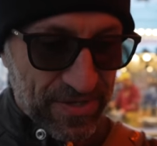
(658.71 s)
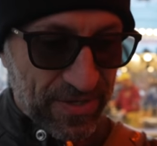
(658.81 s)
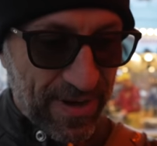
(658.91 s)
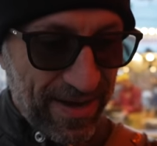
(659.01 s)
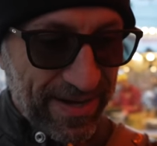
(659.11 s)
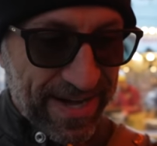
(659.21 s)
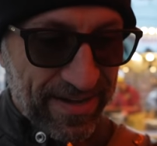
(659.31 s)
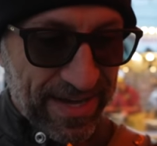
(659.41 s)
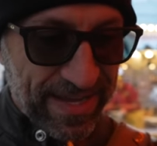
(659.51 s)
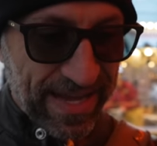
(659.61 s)
So Aaron and I
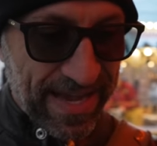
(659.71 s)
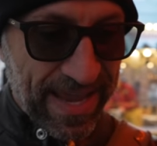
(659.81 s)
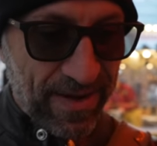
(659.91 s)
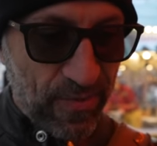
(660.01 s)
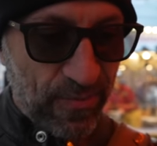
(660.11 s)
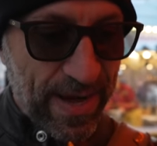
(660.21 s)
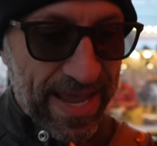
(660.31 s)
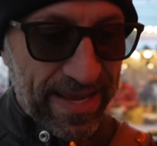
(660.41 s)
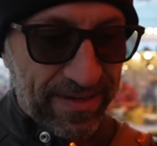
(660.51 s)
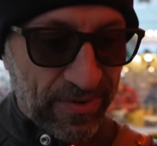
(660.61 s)
are going to get a
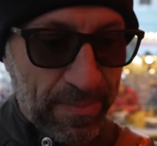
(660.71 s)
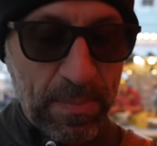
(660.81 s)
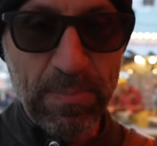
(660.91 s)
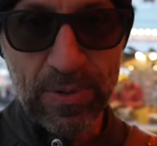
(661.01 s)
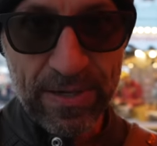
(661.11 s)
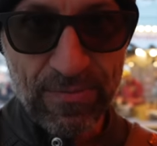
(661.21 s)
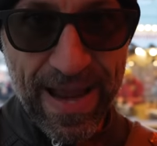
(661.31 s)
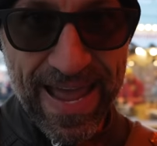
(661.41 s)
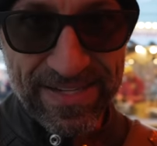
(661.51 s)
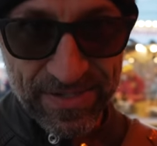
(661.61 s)
red, Krambambuli
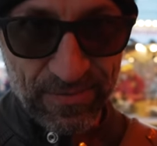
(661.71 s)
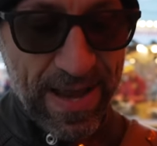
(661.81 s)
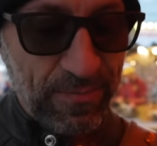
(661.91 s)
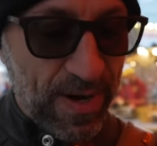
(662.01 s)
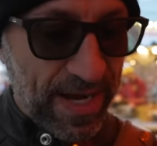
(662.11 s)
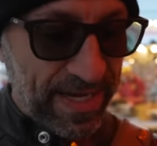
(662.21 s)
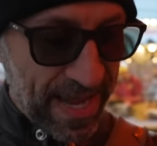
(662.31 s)
red, so red wine,